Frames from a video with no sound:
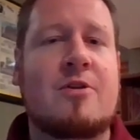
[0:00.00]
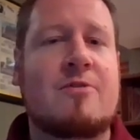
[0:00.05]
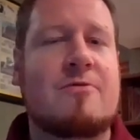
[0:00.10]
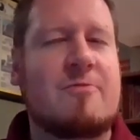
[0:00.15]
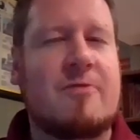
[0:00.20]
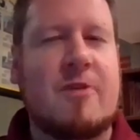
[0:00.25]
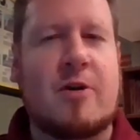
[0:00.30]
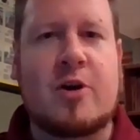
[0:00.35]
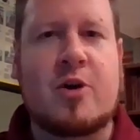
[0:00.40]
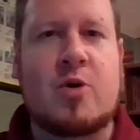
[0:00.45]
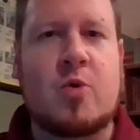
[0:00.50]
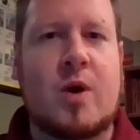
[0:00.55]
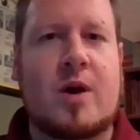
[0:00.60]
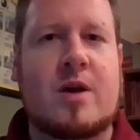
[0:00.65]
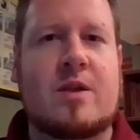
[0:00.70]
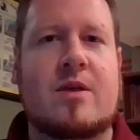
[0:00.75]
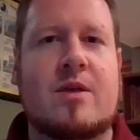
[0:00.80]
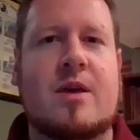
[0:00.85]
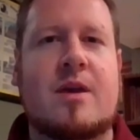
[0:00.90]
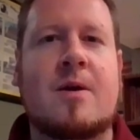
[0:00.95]
very
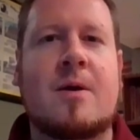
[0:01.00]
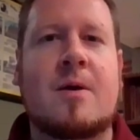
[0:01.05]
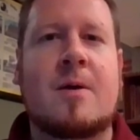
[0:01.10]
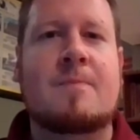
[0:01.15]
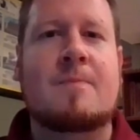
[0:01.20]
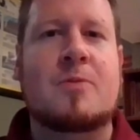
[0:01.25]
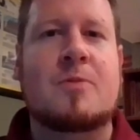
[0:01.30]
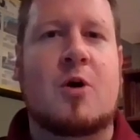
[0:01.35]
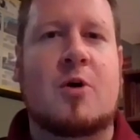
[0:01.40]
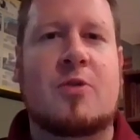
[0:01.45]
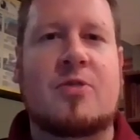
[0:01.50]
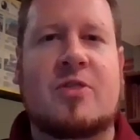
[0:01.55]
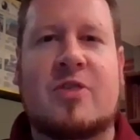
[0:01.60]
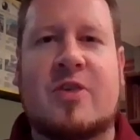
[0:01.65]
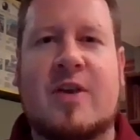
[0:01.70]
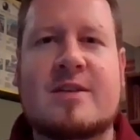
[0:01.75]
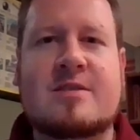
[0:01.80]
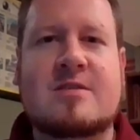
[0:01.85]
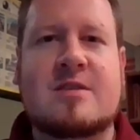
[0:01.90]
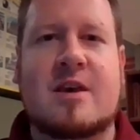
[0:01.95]
quickly on
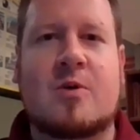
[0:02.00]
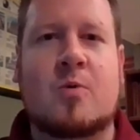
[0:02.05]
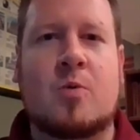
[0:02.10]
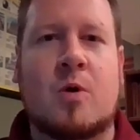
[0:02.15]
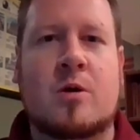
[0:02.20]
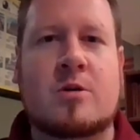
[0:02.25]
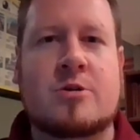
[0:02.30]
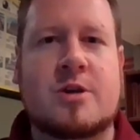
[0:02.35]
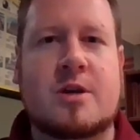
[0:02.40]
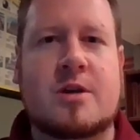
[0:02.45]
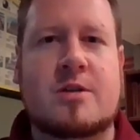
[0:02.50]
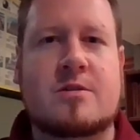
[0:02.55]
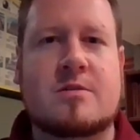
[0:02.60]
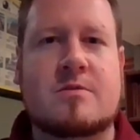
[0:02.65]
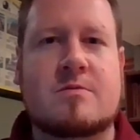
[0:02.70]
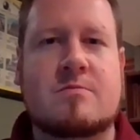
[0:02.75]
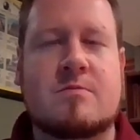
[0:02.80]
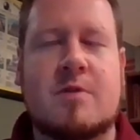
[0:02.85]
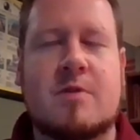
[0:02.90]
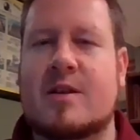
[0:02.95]
things like worksheets,
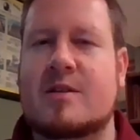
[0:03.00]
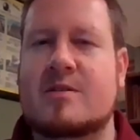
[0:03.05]
right?